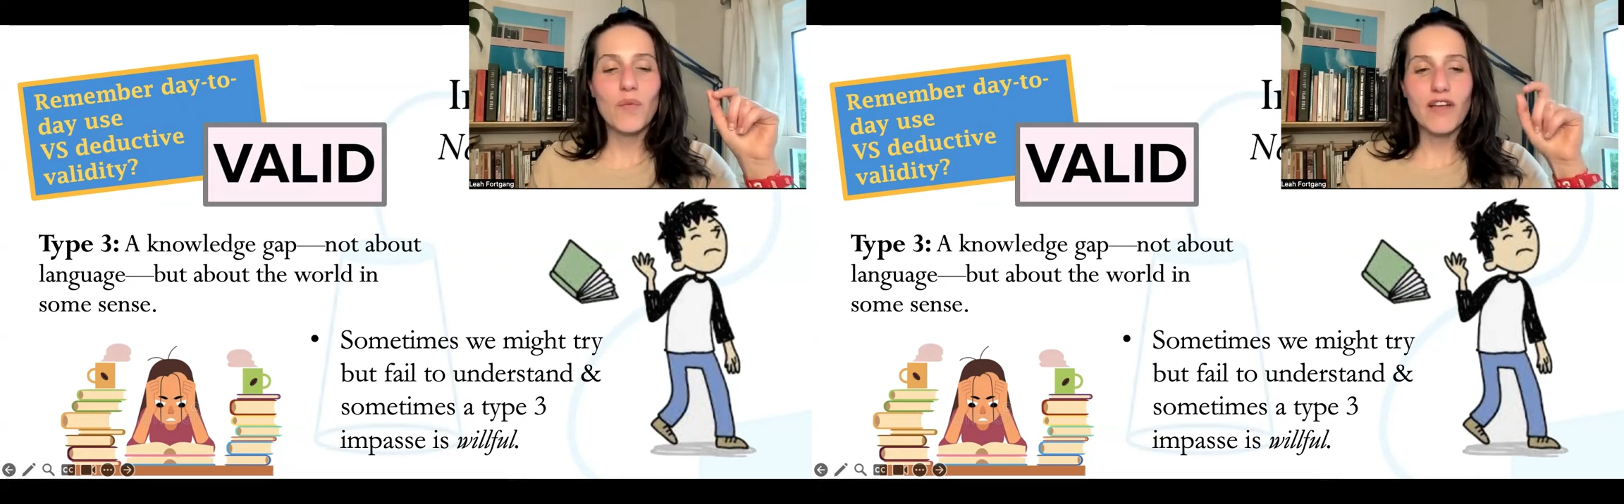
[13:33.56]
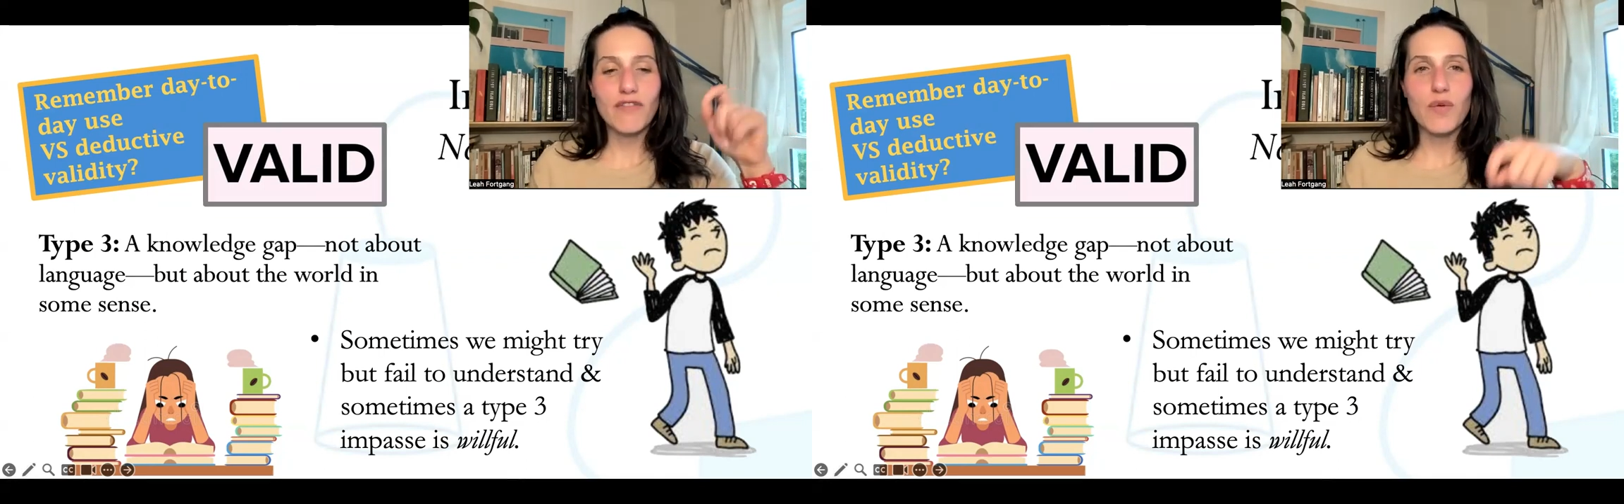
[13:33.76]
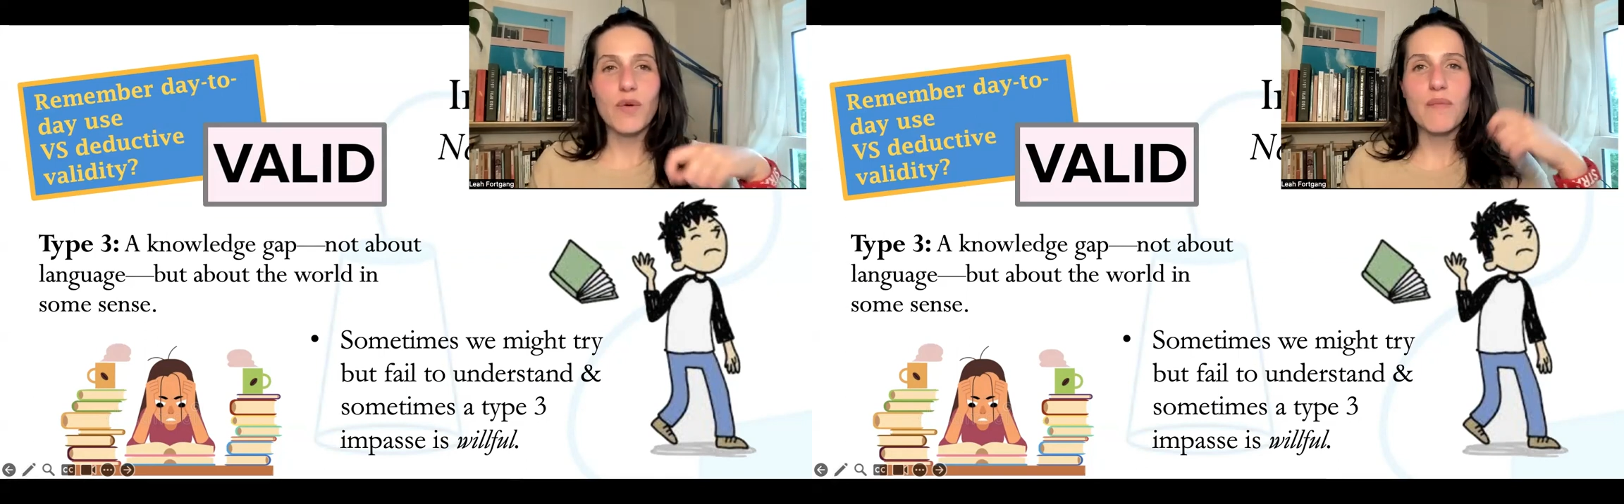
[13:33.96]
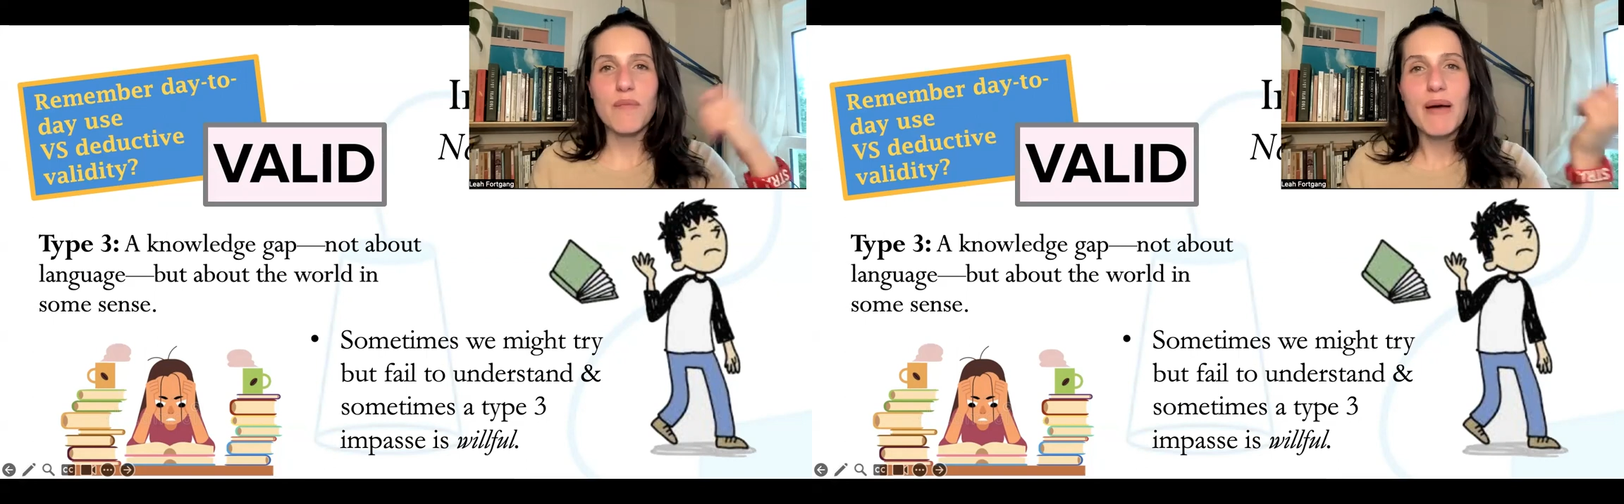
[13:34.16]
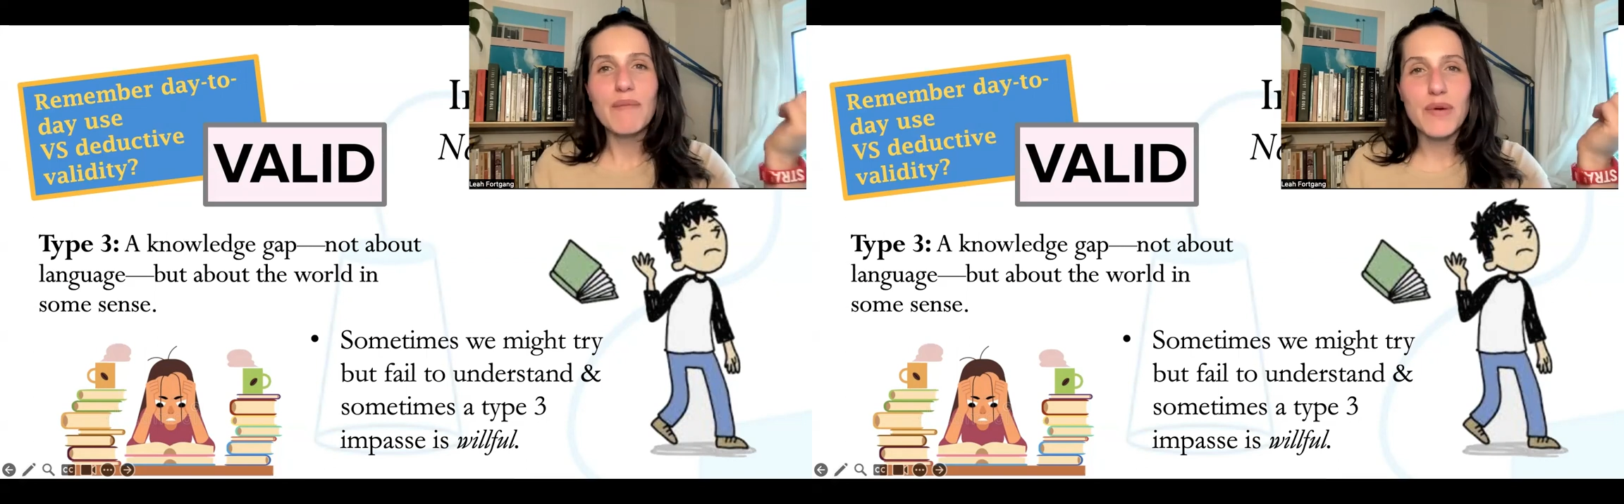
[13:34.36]
If you
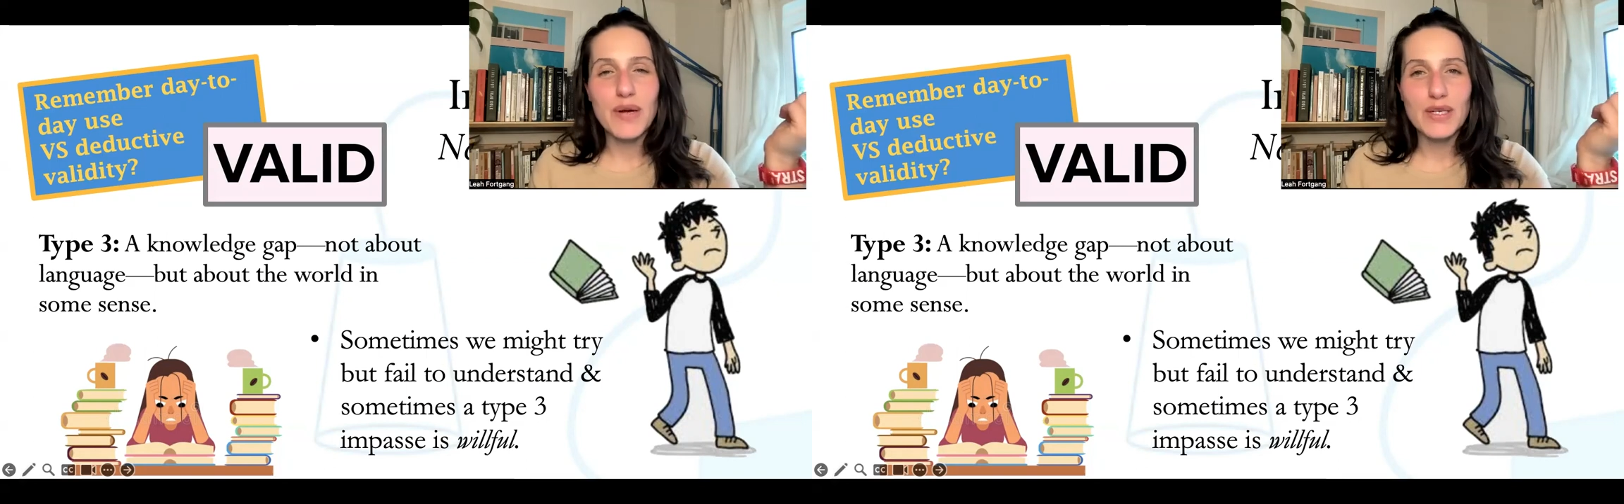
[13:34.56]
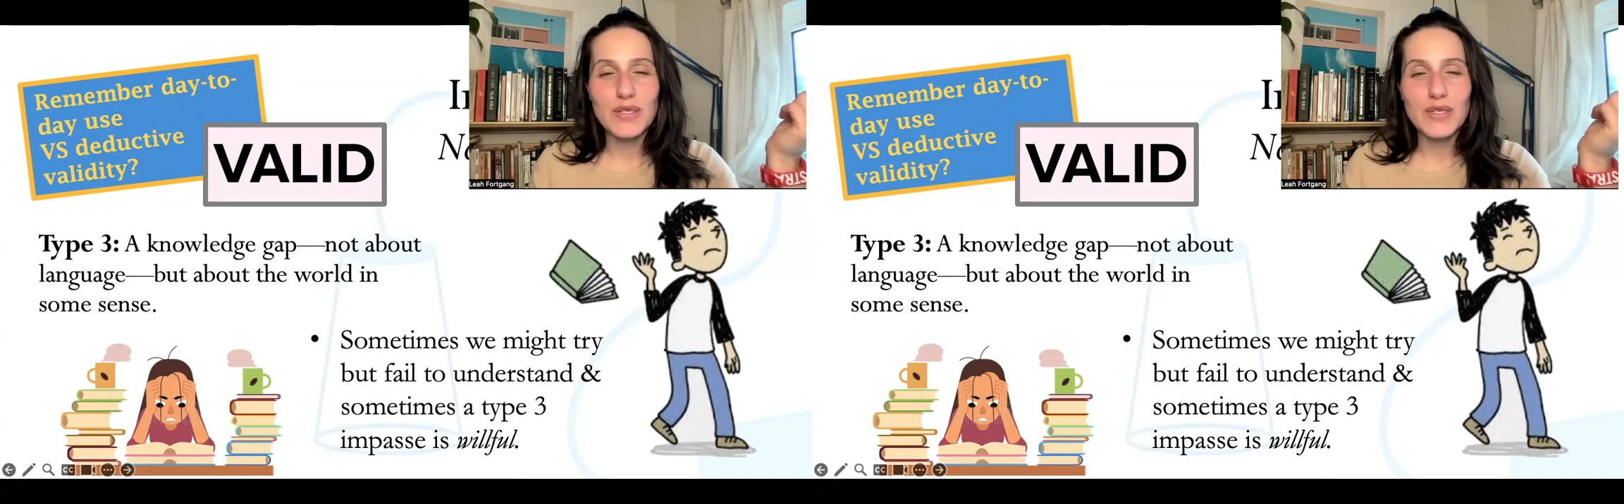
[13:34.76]
remember,